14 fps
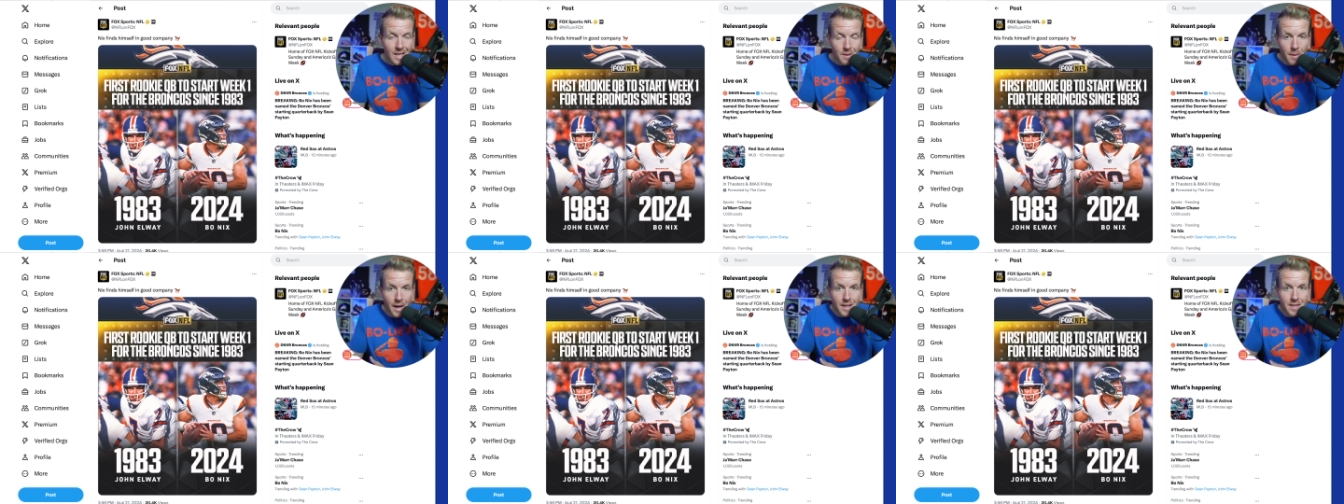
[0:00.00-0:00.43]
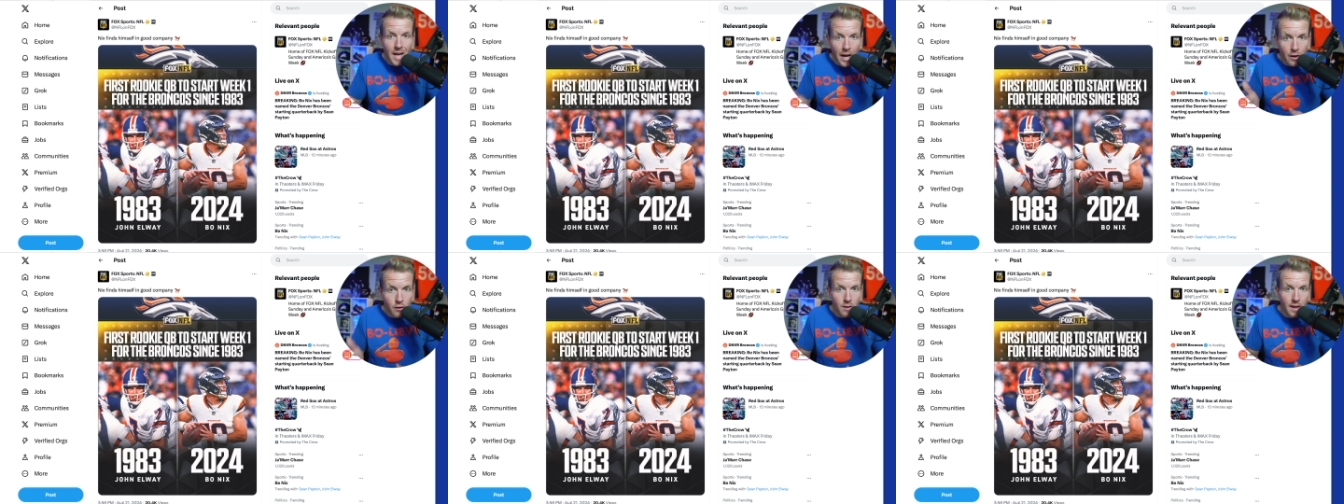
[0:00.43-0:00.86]
in my
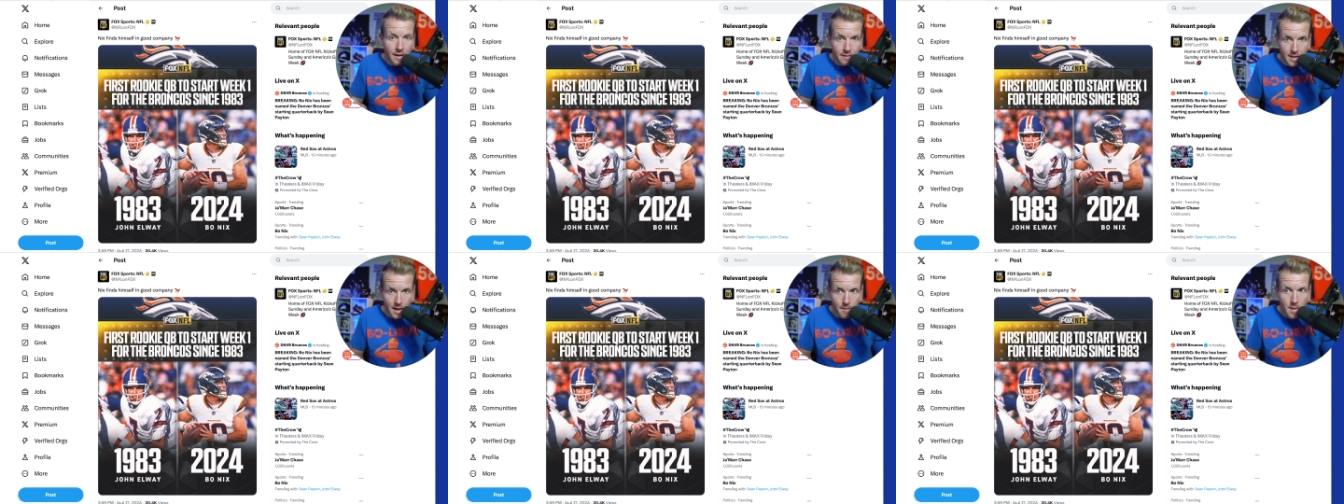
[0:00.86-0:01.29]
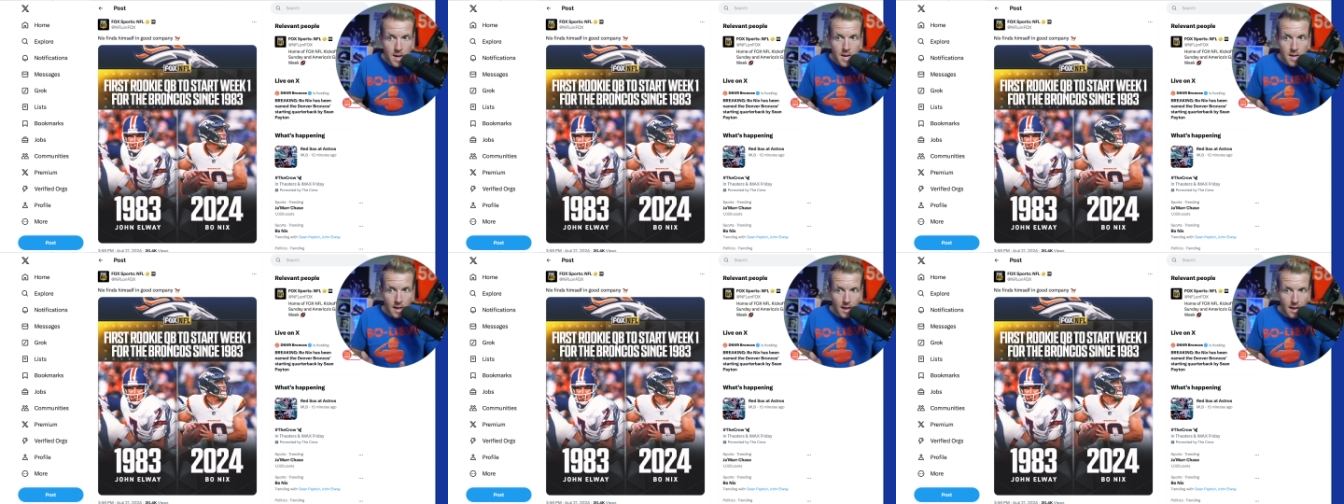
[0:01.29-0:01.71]
entire lifetime,
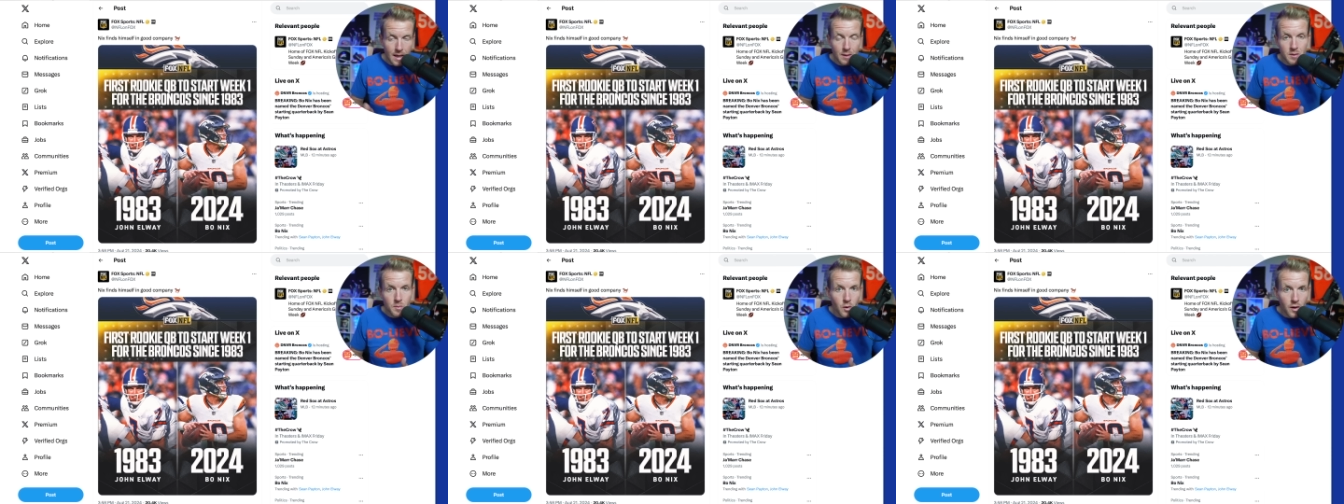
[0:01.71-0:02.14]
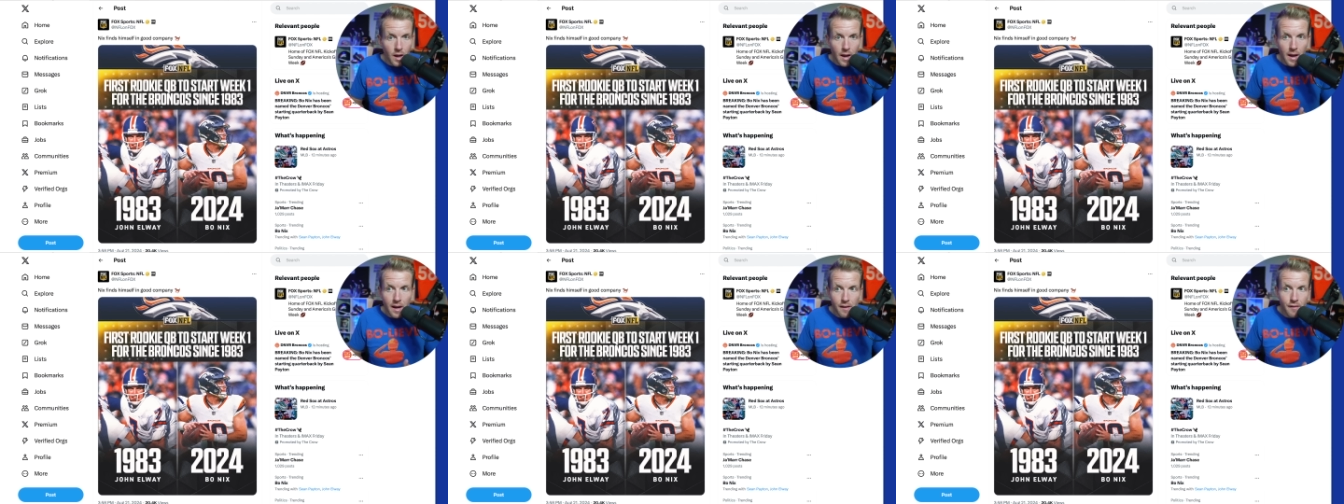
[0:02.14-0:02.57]
uh, I was born
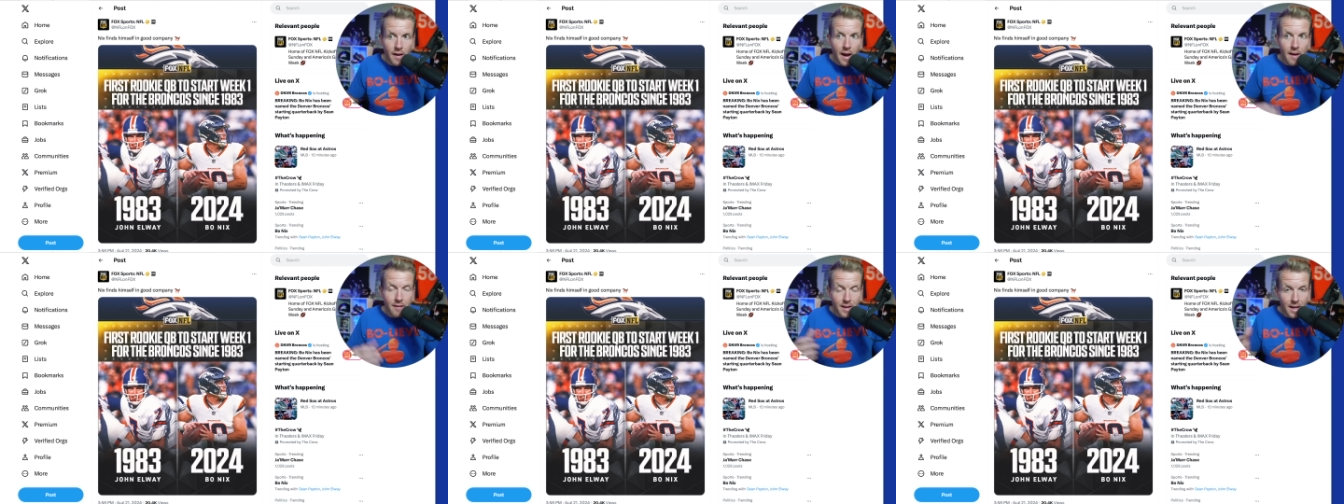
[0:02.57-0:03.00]
in 85.